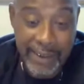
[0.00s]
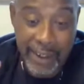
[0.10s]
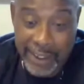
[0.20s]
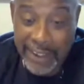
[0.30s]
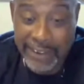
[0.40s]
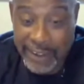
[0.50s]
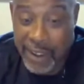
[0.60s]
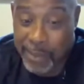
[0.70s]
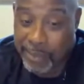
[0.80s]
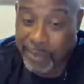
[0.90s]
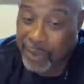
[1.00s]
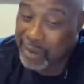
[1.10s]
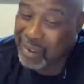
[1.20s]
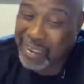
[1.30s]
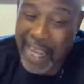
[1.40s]
against them.
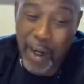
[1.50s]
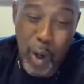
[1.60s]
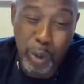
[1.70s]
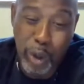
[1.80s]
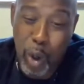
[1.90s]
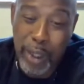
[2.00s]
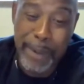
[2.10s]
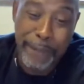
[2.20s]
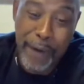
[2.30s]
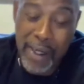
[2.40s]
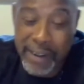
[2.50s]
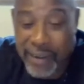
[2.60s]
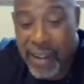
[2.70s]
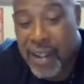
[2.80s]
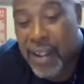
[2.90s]
Just that whole tournament for us.
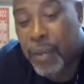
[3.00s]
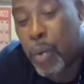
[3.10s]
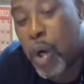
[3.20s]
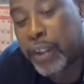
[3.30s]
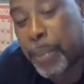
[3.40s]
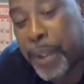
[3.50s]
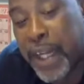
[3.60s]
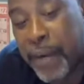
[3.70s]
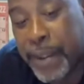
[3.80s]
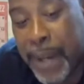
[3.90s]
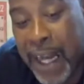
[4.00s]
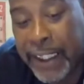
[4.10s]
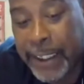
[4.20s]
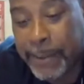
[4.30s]
We wanted to beat everybody.